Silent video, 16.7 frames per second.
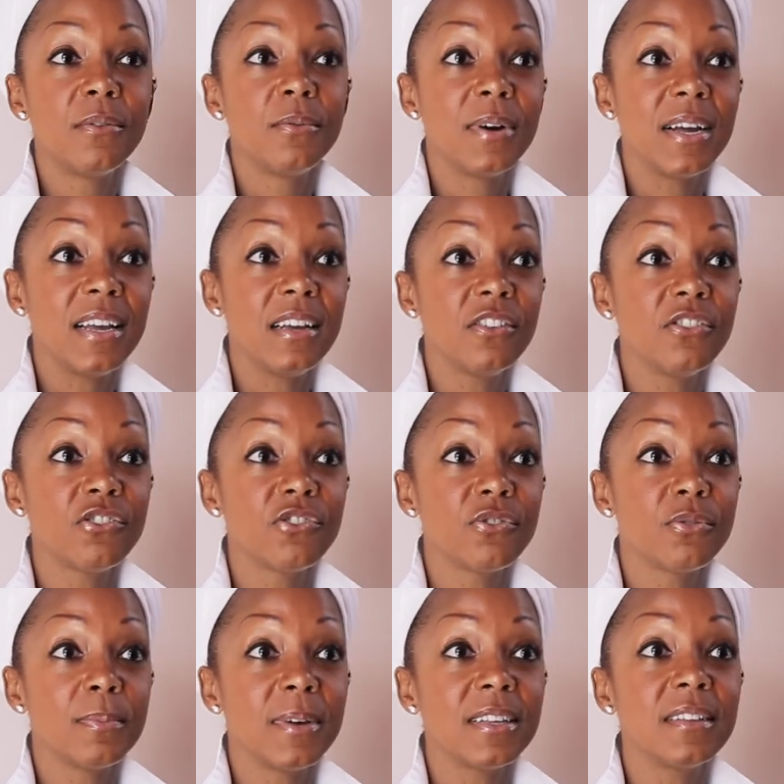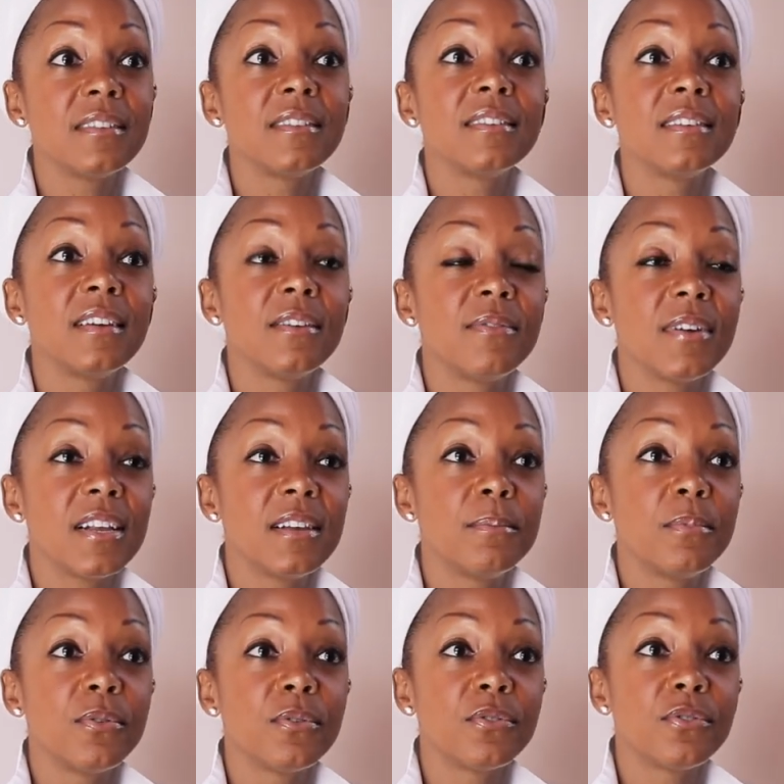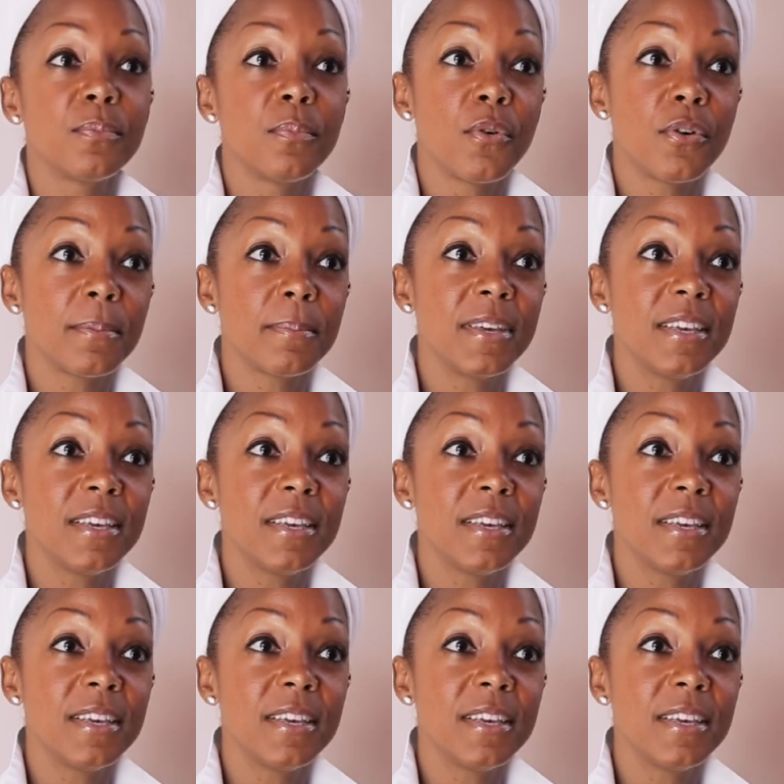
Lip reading: range to make the tea available to more